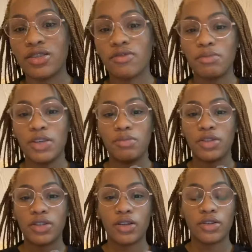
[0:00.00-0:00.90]
from
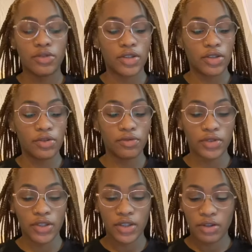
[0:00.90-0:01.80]
Amazon. You get
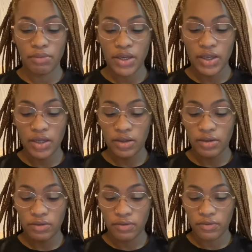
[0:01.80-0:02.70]
3 in the
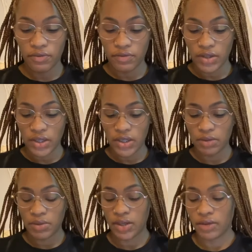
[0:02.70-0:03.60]
pack and I
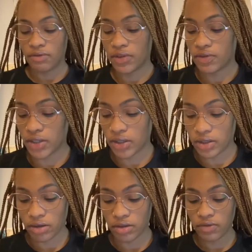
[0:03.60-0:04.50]
paid
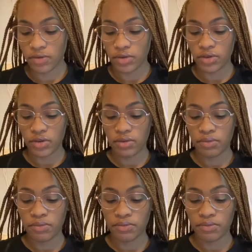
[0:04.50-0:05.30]
$15 for them.